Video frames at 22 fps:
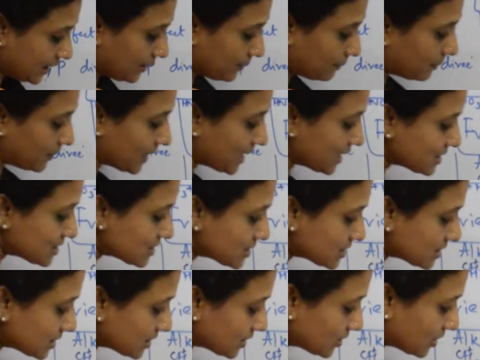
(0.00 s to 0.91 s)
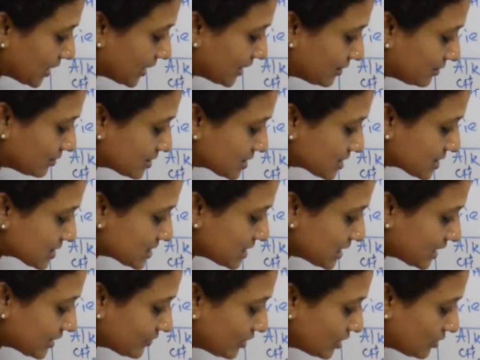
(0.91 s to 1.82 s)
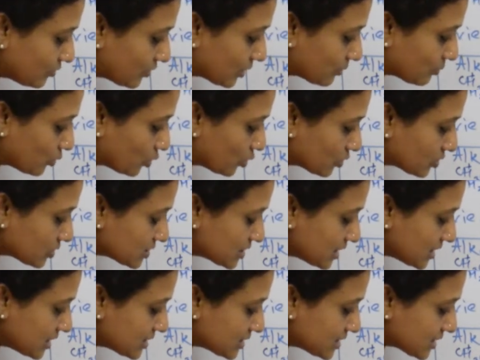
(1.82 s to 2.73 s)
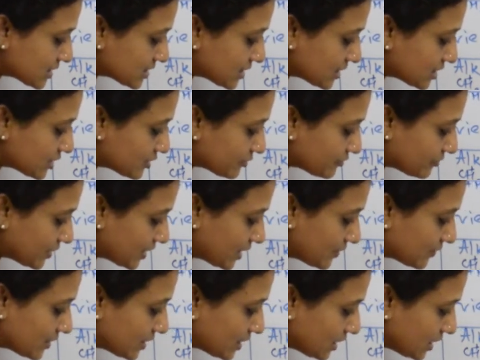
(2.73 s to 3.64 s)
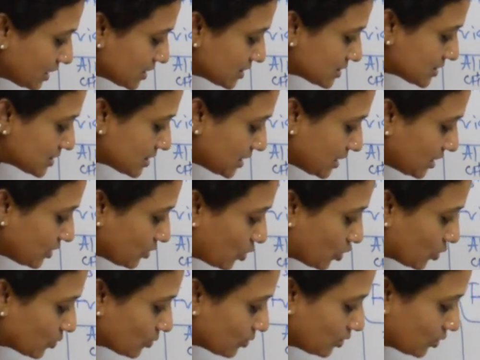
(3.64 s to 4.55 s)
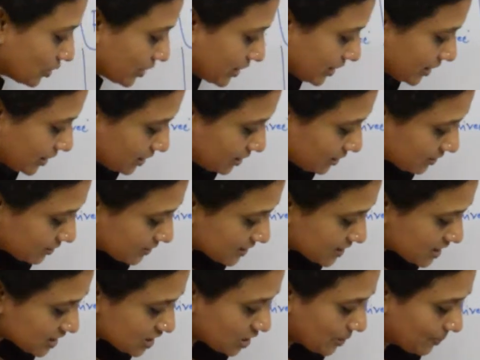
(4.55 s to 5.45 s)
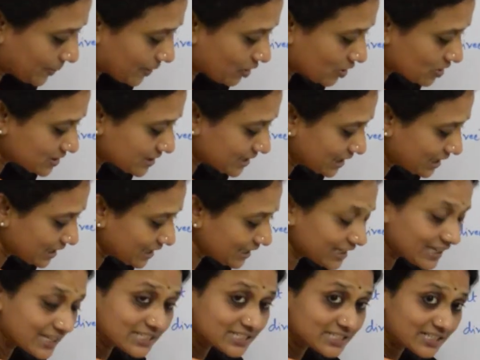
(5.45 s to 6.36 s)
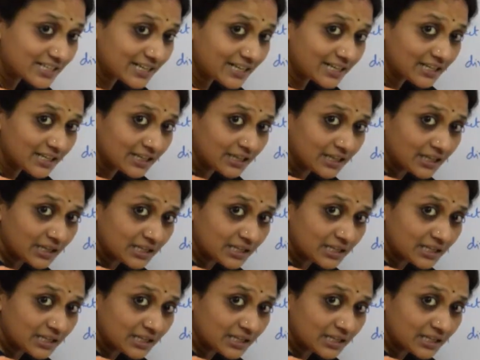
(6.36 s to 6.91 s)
plus, and this is linked with one more, C6H5 CO. Look here, this is your peroxide linkage, right?